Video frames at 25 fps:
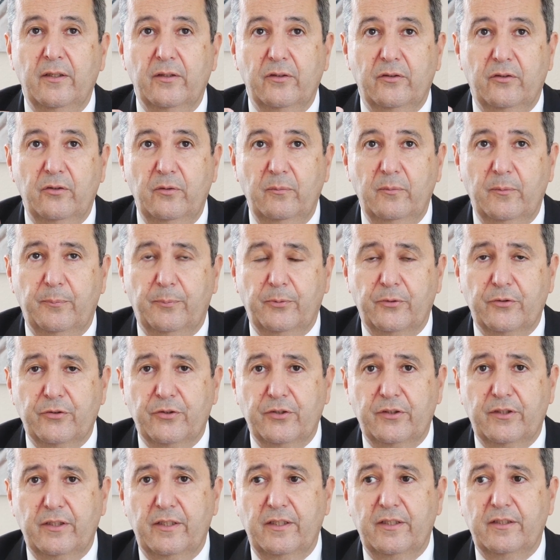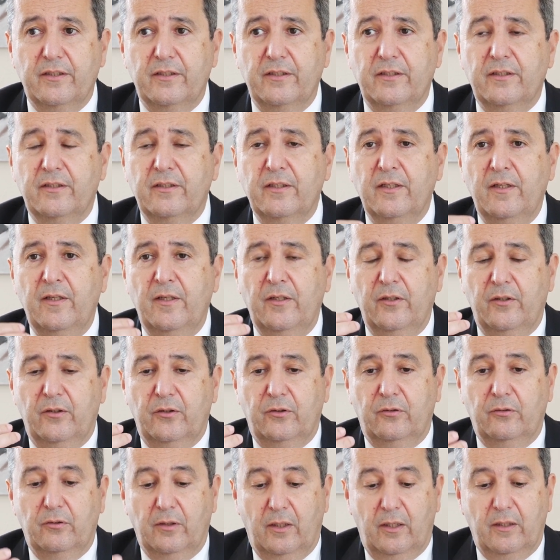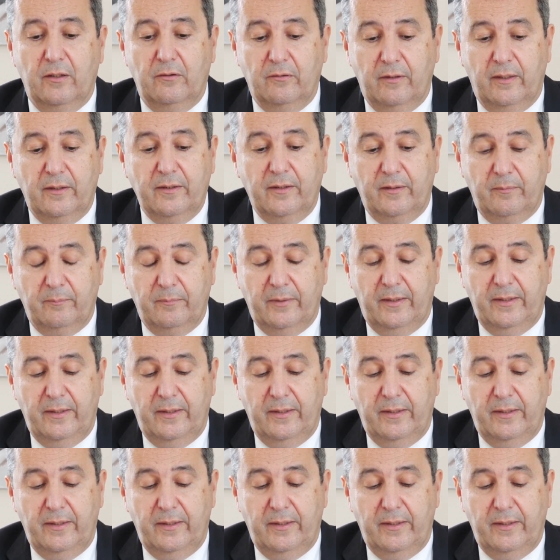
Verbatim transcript: tumor prostheses who are running